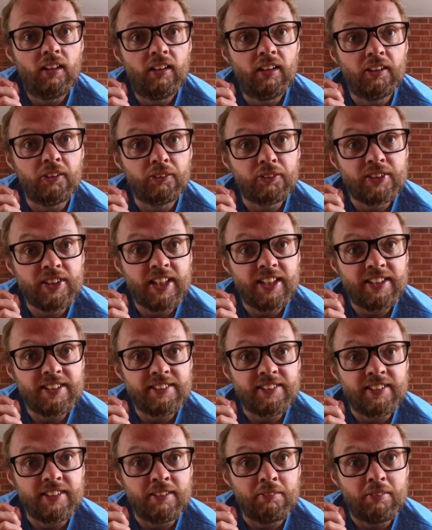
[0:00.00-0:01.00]
little
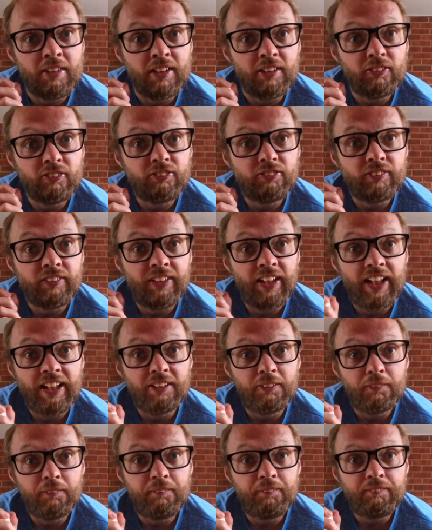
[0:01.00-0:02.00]
taste in the mouth.
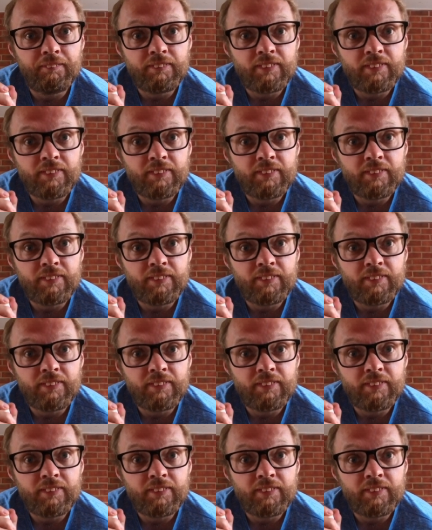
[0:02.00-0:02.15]
Now,